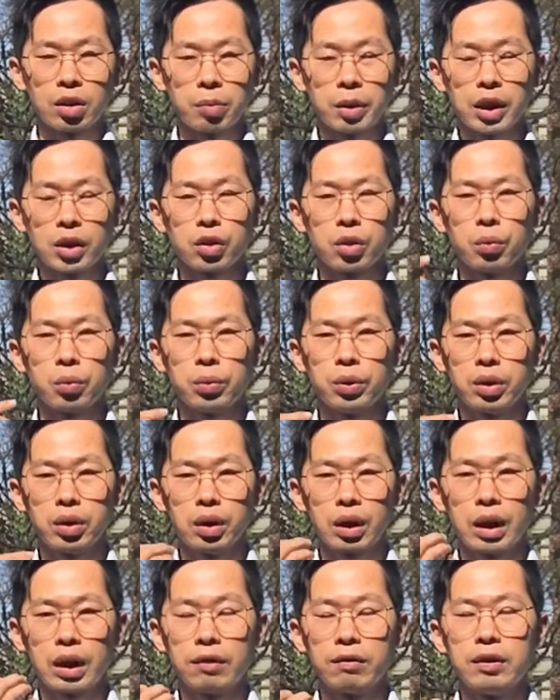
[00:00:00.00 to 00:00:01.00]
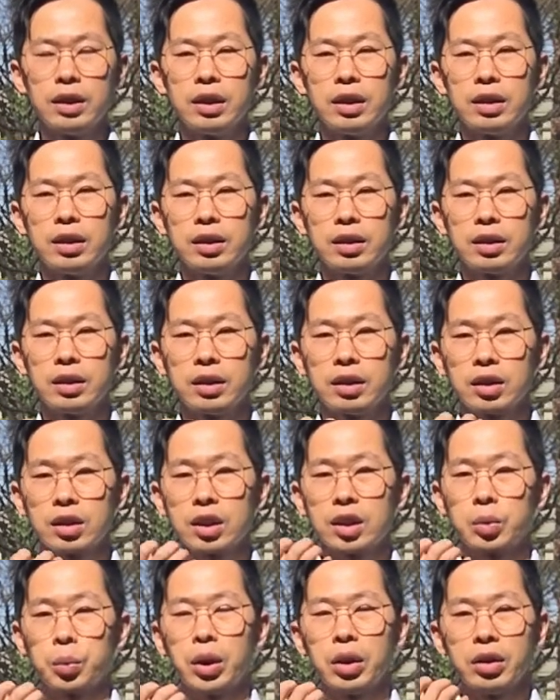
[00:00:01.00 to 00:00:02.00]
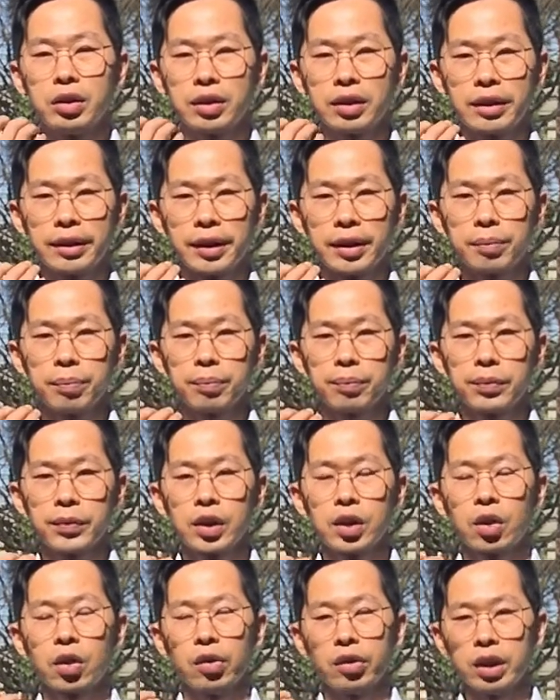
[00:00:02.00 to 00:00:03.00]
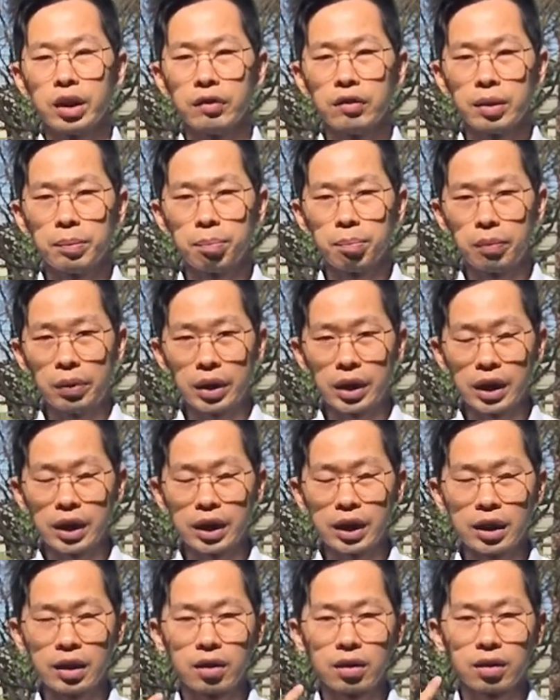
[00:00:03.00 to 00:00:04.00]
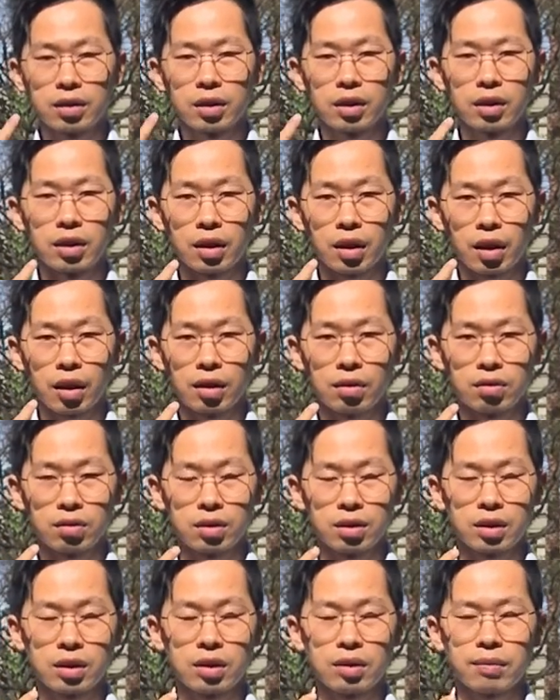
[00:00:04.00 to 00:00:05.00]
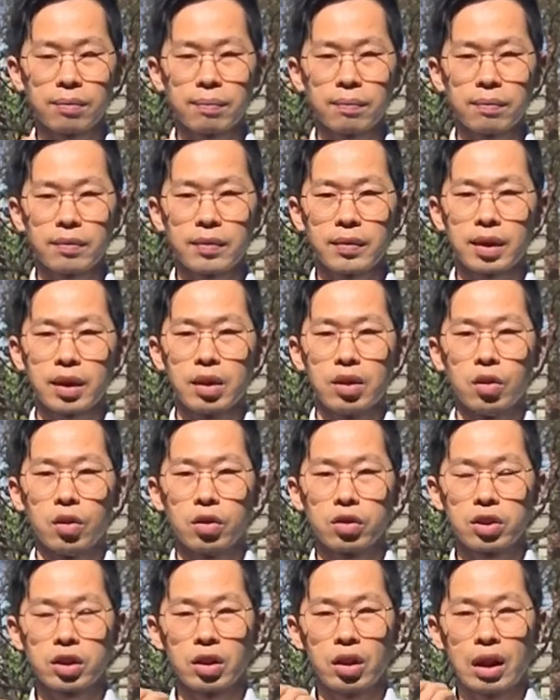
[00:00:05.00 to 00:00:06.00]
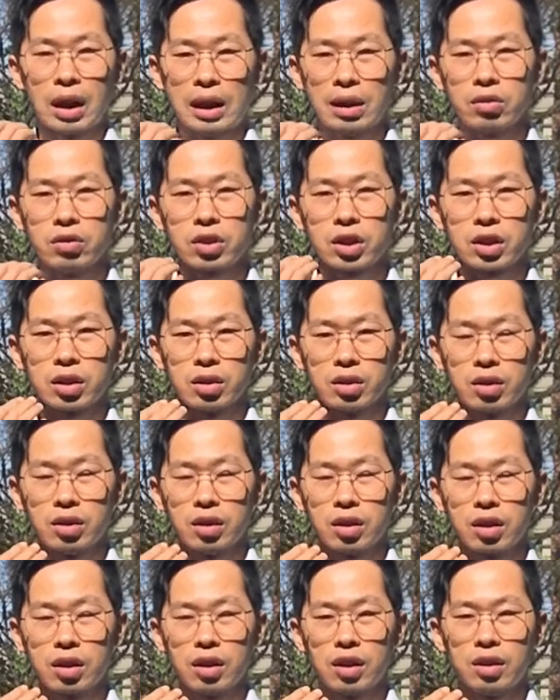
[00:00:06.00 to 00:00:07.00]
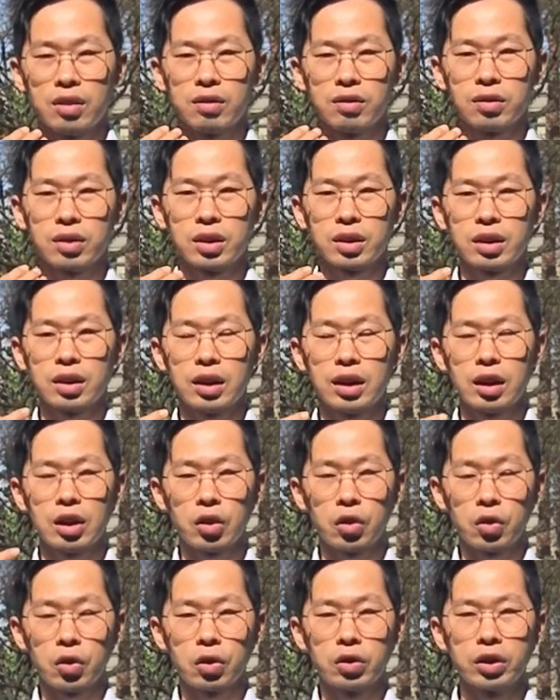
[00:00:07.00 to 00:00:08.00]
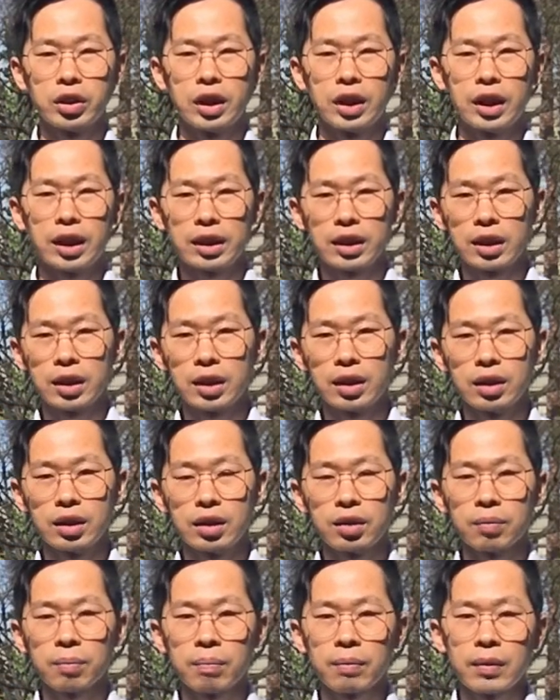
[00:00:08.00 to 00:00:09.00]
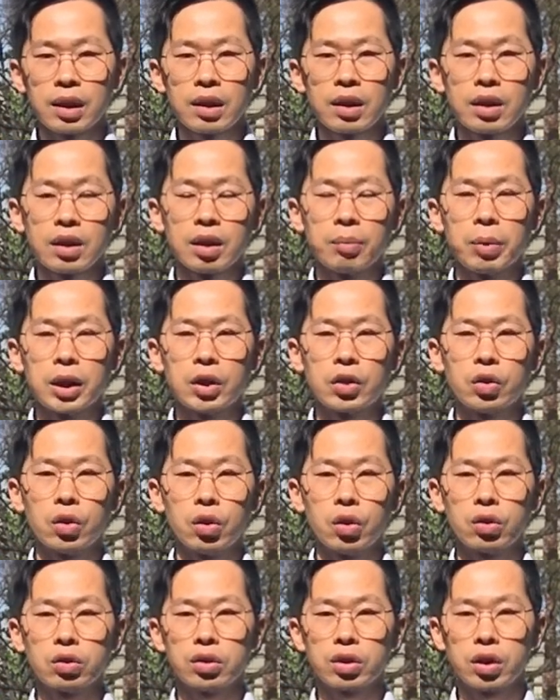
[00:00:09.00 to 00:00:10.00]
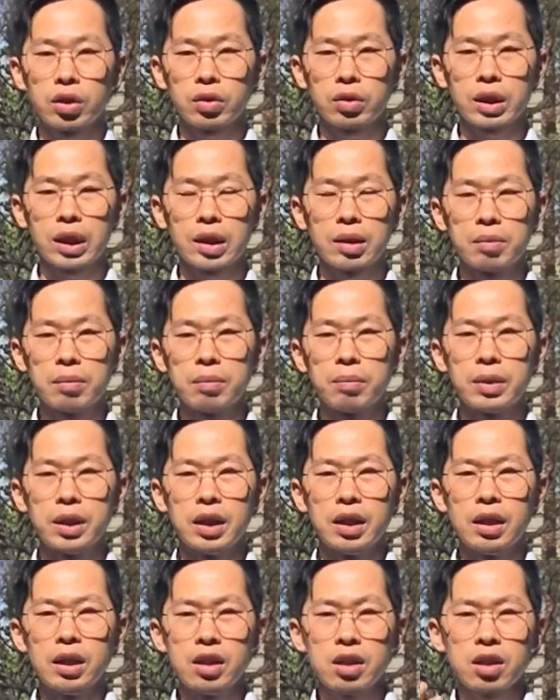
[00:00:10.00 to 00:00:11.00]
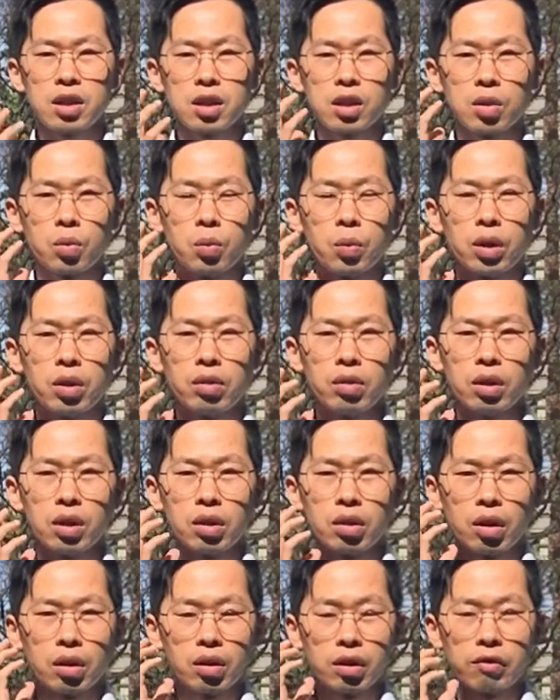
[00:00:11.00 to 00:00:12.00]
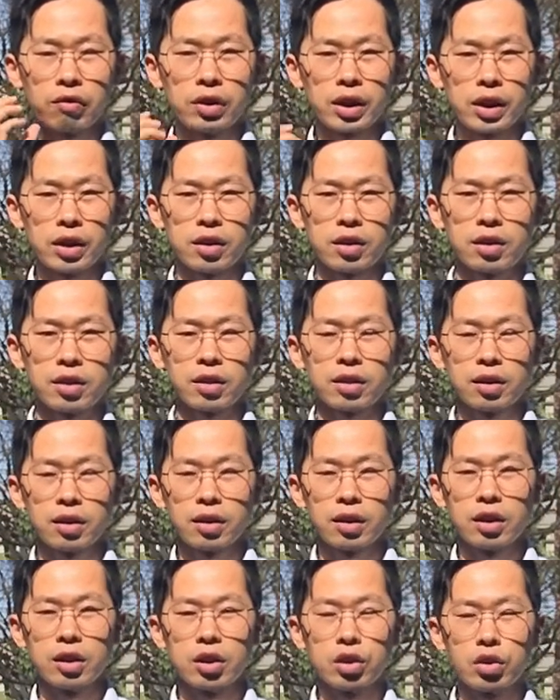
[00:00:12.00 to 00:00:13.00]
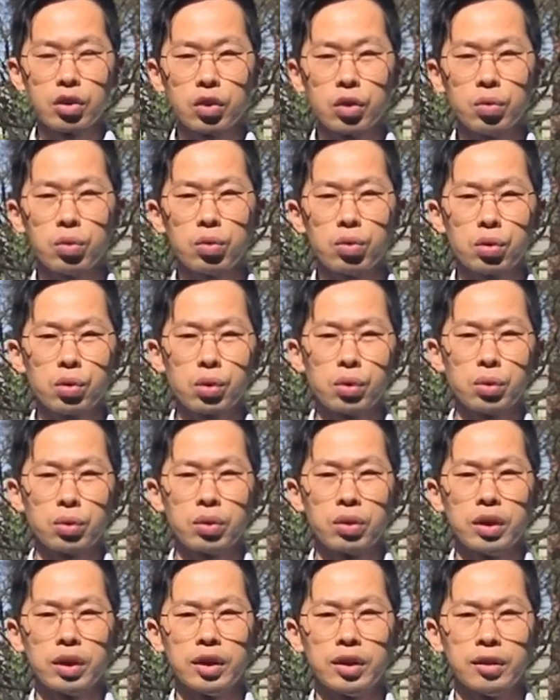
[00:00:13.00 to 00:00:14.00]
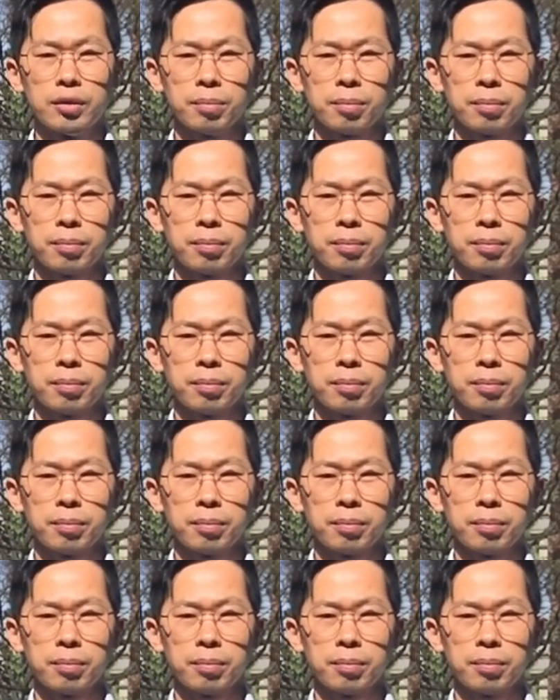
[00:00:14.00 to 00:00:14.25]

patient will have the swollen gum or even bleeding in the gums and also ulcer in the gums and cause the headache. The patient also can be swollen on the face. It's due to the